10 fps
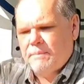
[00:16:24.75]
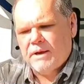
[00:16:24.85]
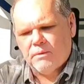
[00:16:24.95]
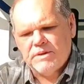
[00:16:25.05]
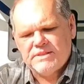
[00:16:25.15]

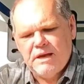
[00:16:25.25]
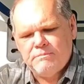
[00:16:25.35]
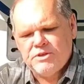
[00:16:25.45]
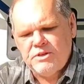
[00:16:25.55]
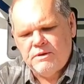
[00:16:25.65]
better
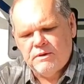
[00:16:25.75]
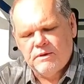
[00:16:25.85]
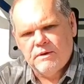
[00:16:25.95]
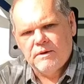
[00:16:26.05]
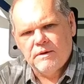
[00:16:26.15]
reception.
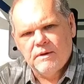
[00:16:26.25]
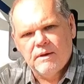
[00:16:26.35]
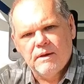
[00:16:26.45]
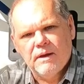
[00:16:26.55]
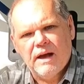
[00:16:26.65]

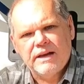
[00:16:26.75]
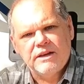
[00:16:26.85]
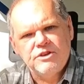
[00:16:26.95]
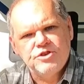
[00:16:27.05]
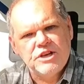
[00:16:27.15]
I
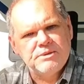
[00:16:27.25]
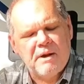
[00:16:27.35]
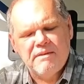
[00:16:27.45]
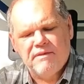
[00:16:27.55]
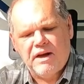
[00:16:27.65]
can adjust
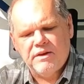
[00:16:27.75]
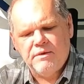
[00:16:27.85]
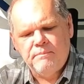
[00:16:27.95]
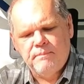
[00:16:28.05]
my volume.